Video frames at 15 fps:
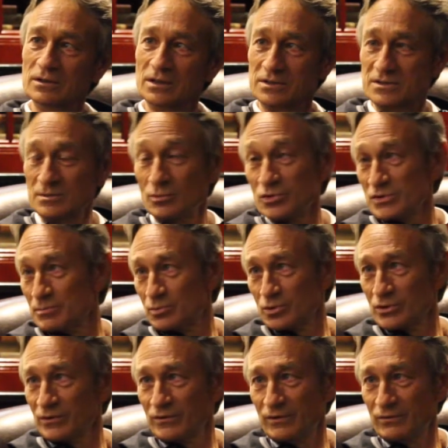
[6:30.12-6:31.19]
That's the most
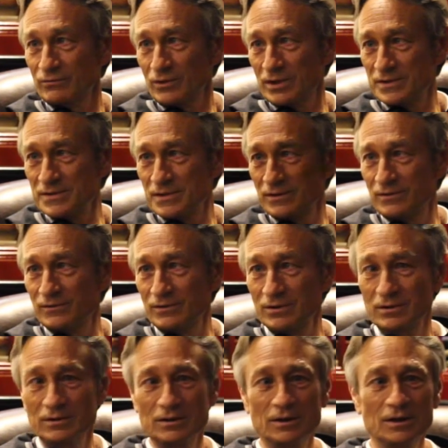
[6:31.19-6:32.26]
important thing for us, and
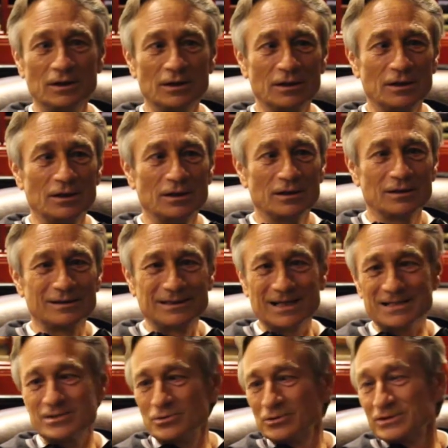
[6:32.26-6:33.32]
uh,
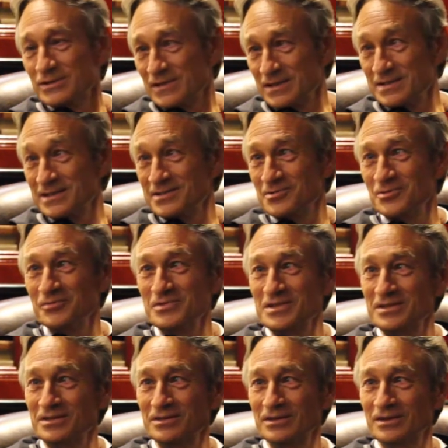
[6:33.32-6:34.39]
that's only success,
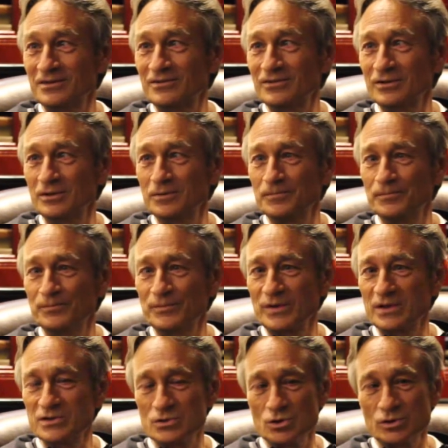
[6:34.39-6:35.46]
obviously. And, um,
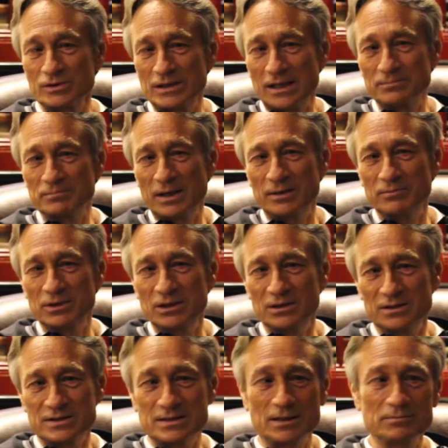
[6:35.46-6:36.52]
it's not done by me;
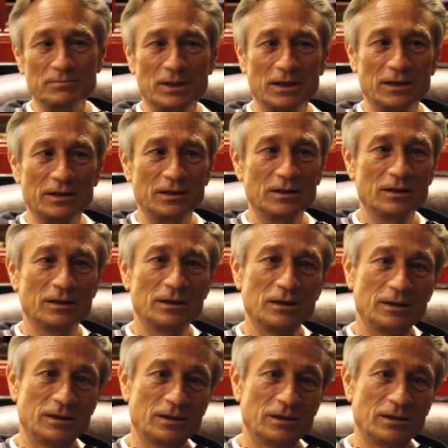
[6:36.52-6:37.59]
it's done by
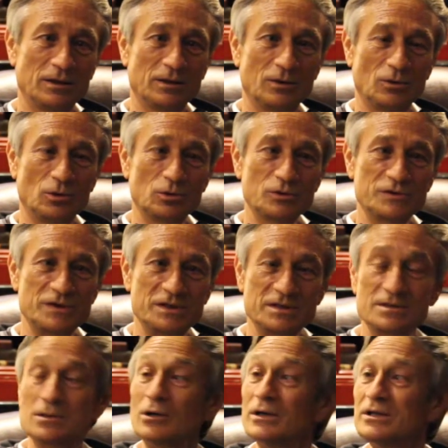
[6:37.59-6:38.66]
all those
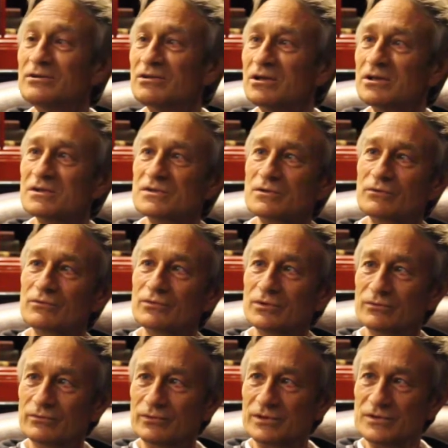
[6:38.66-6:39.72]
years now, 80 years of,
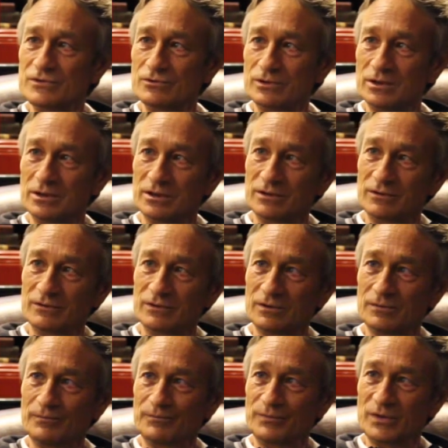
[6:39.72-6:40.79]
of history, and
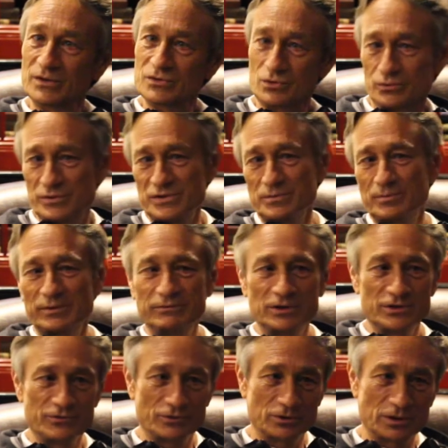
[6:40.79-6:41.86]
um, it's always a
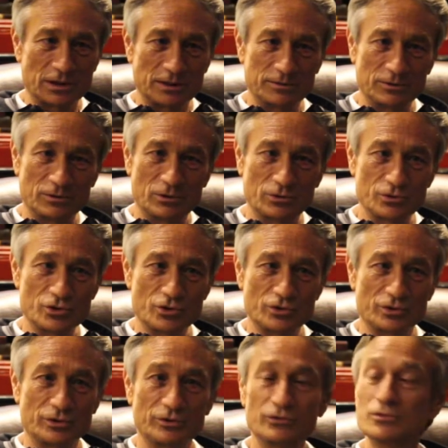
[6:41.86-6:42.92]
privilege for a club coach
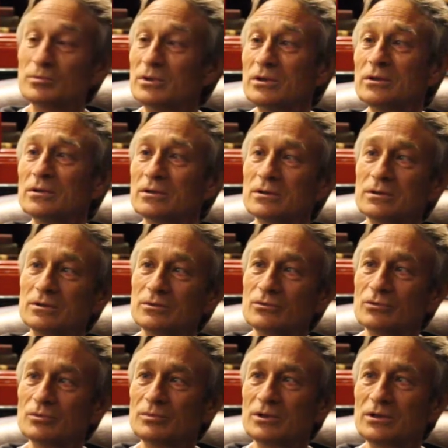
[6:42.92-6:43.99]
uh, to be
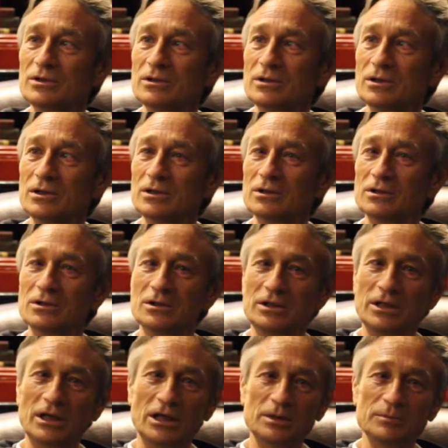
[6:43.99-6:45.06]
to be in a in a